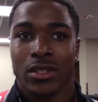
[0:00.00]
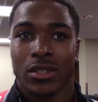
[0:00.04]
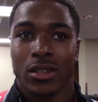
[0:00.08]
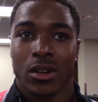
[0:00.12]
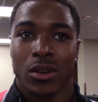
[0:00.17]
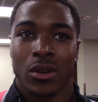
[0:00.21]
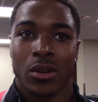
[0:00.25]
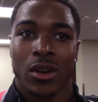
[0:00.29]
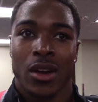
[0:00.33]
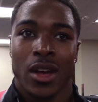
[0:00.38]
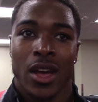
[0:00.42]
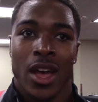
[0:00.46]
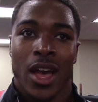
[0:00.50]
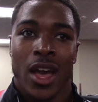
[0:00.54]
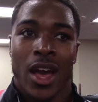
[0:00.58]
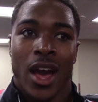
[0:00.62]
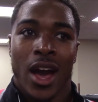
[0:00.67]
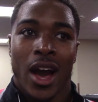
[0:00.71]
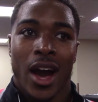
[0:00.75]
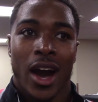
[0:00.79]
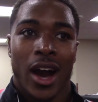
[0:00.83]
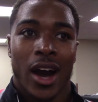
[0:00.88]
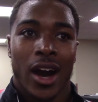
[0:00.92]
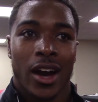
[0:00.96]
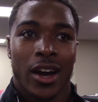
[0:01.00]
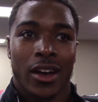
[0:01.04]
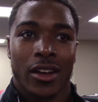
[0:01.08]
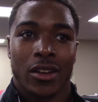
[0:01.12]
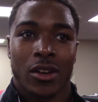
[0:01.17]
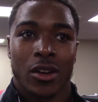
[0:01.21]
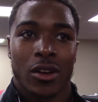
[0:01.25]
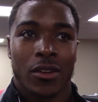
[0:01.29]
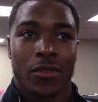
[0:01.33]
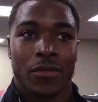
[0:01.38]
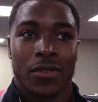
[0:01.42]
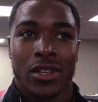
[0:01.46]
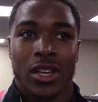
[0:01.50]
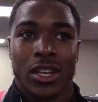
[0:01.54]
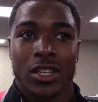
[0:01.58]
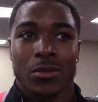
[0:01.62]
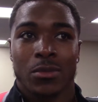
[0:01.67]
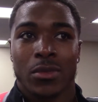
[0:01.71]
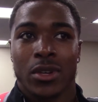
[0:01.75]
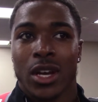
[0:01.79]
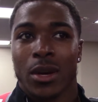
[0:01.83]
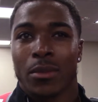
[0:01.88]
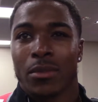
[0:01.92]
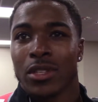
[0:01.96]
So, you know, if it
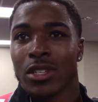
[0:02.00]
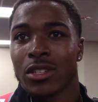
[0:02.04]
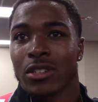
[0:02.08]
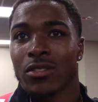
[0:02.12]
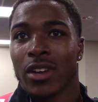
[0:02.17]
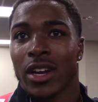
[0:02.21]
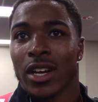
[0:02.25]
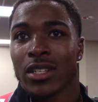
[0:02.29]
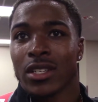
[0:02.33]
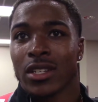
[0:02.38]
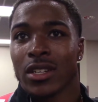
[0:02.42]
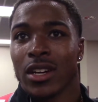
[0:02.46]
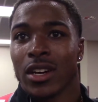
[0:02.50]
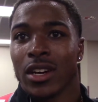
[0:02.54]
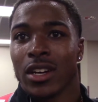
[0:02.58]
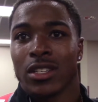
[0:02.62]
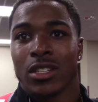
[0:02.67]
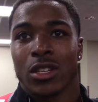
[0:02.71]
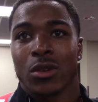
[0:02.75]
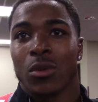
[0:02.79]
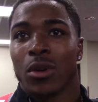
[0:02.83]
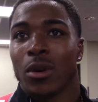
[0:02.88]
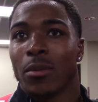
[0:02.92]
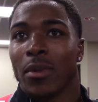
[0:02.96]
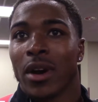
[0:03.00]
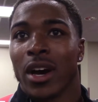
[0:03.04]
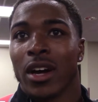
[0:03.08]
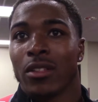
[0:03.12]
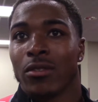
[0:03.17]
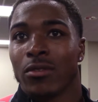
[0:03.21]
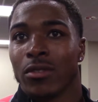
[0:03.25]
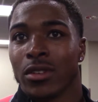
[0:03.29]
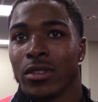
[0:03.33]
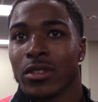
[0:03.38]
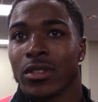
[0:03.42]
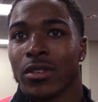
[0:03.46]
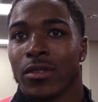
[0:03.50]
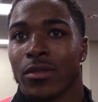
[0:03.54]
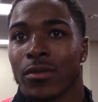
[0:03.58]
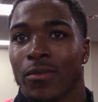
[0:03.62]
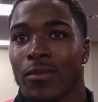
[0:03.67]
doesn't become a distraction to us, it won't bother us.